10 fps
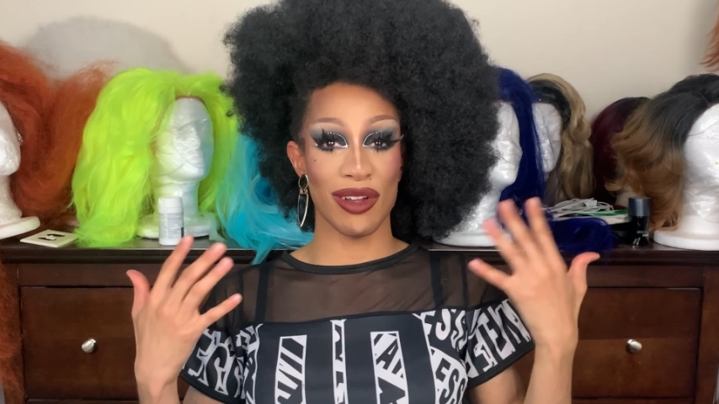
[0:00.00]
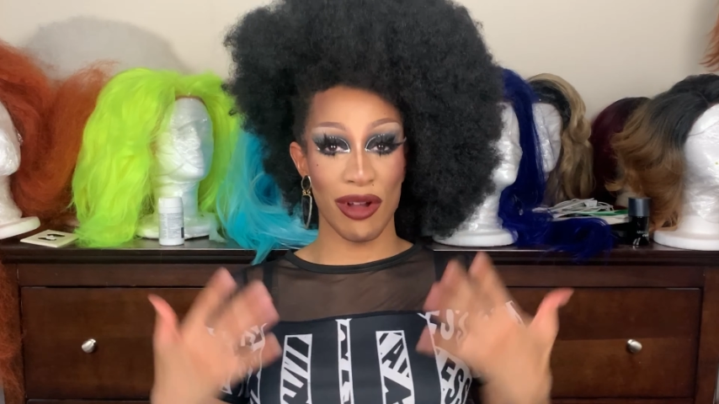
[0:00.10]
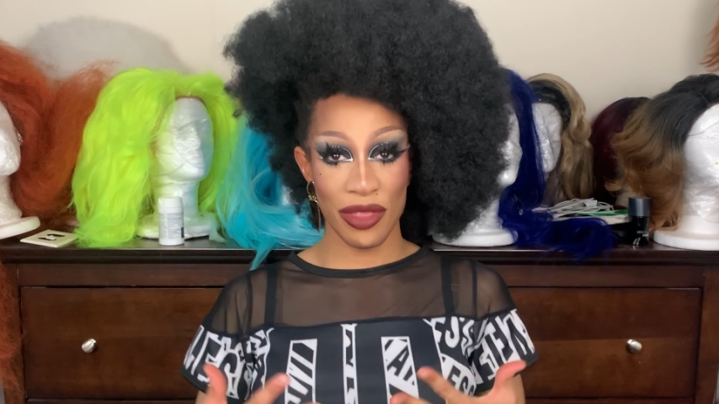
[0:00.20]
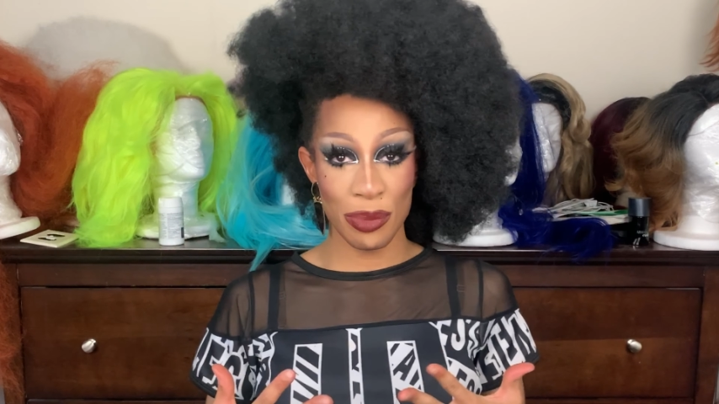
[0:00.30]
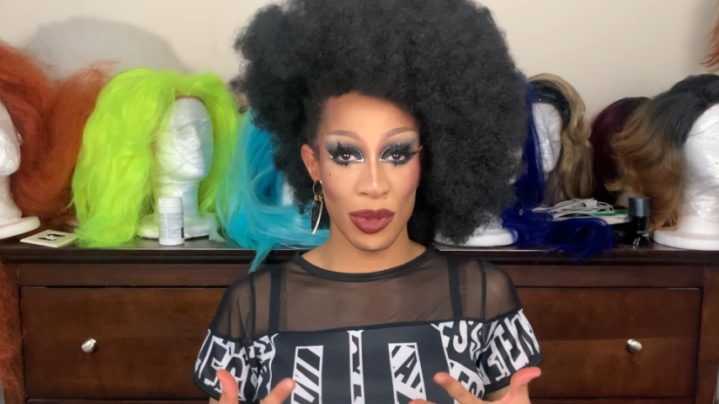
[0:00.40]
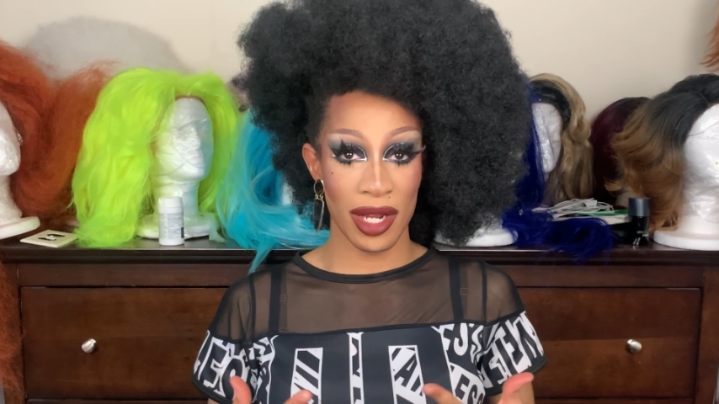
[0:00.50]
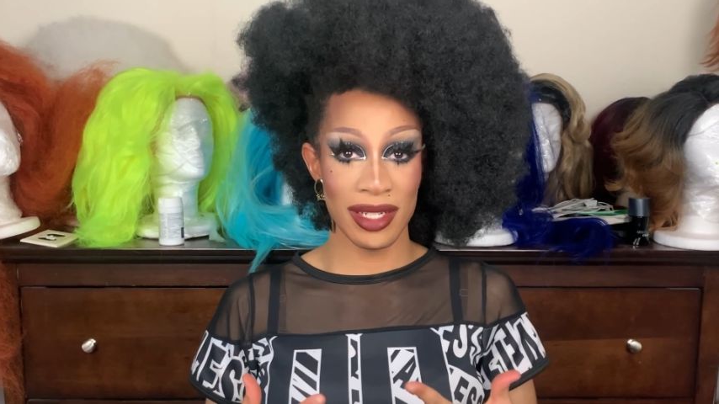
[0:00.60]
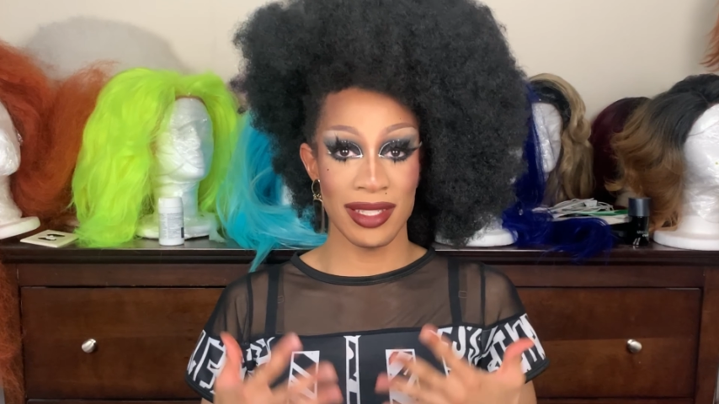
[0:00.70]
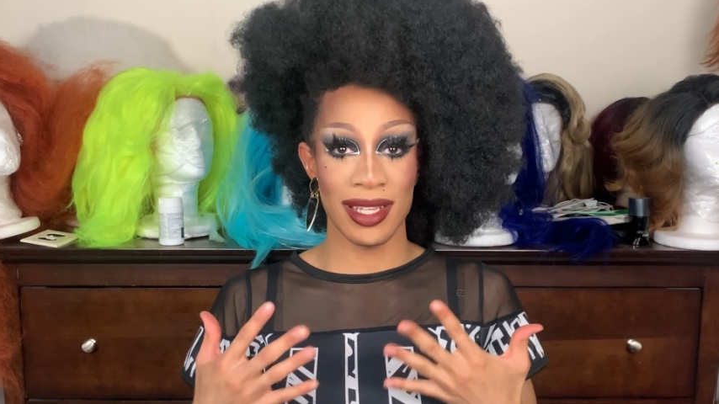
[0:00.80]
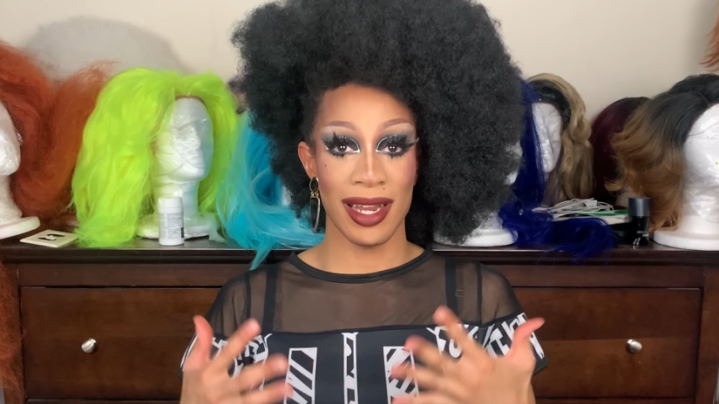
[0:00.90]
All the
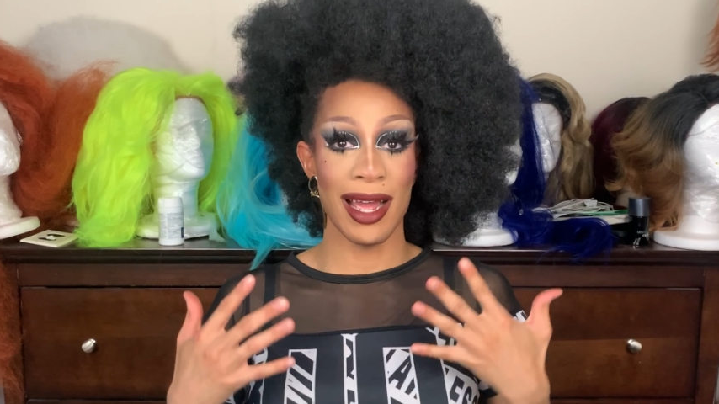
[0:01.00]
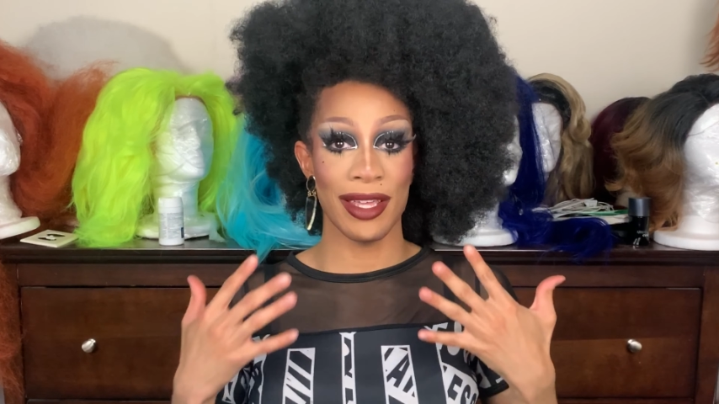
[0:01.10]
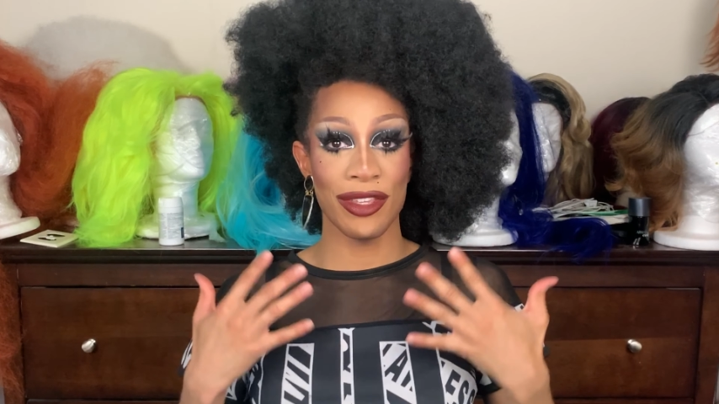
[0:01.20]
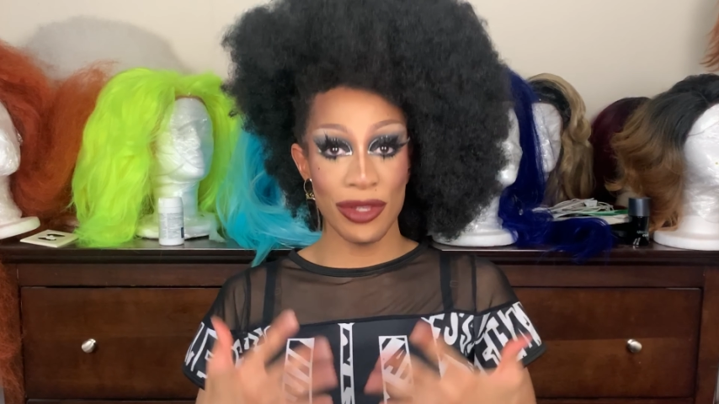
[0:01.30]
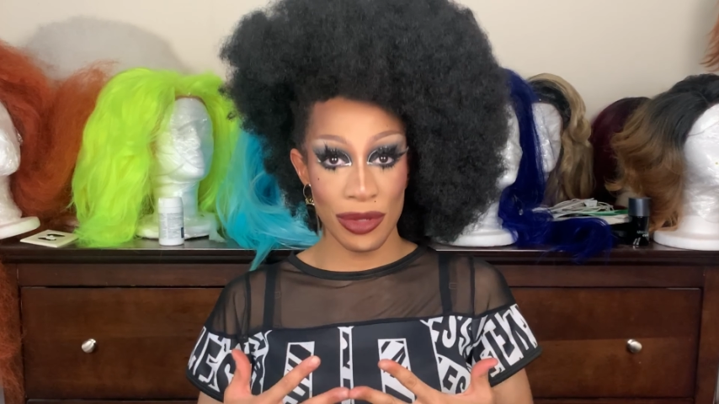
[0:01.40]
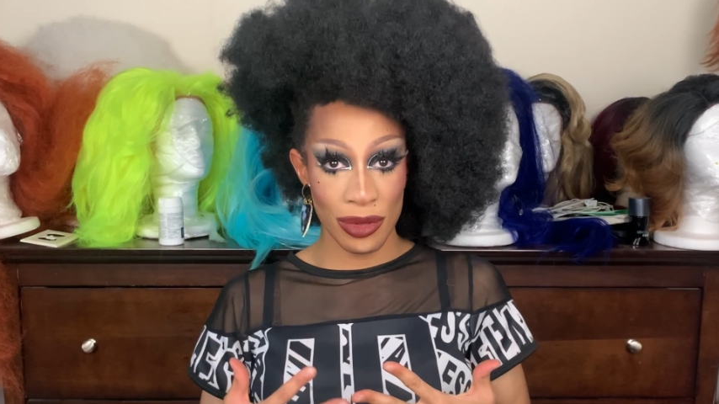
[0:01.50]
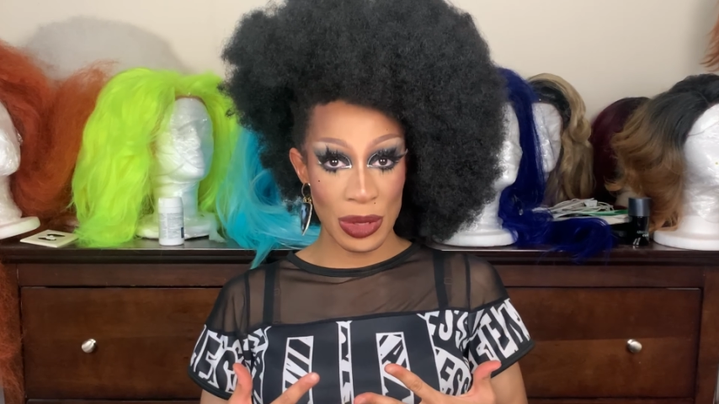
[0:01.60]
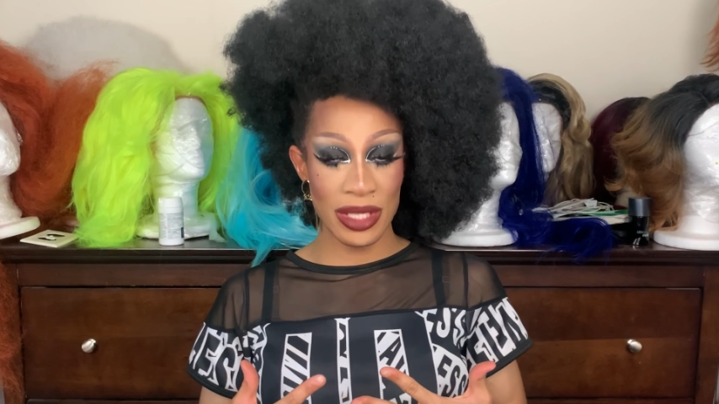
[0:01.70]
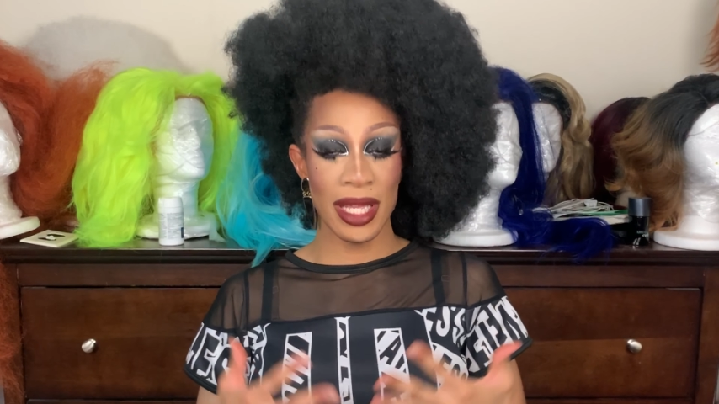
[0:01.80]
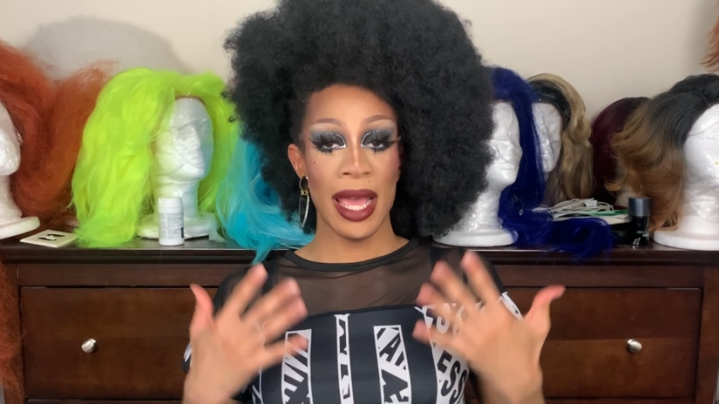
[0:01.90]
products that I
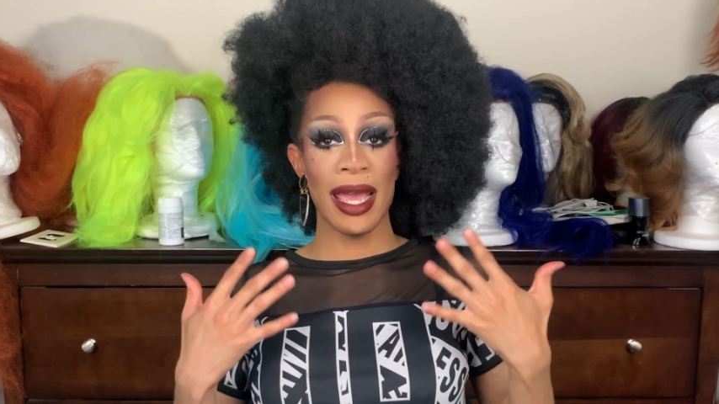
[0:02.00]
used